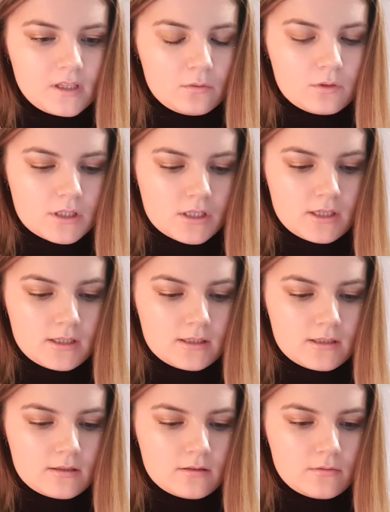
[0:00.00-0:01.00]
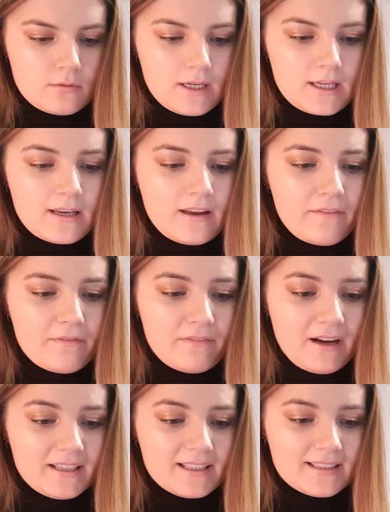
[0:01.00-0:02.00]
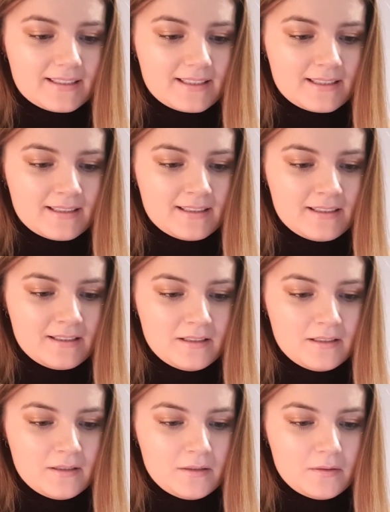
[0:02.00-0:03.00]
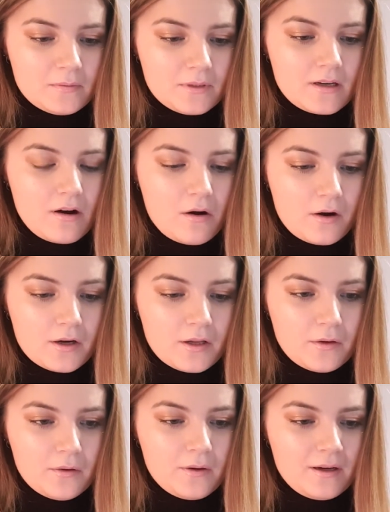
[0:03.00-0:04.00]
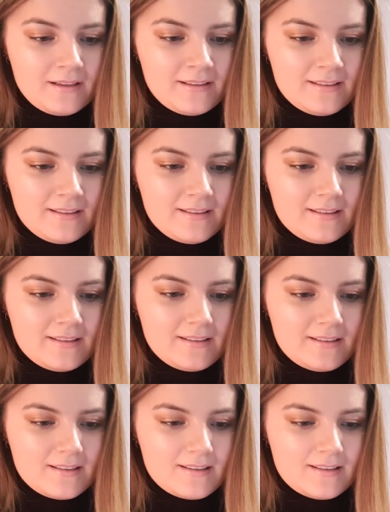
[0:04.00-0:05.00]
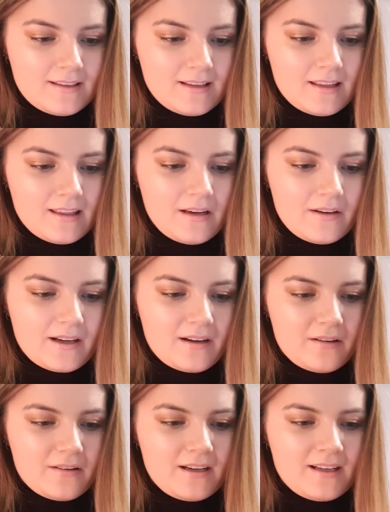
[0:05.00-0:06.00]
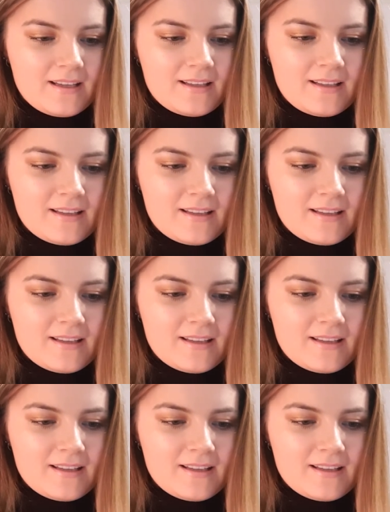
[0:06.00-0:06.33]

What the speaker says: Which is... Why can't I find it? Where are you? There you go.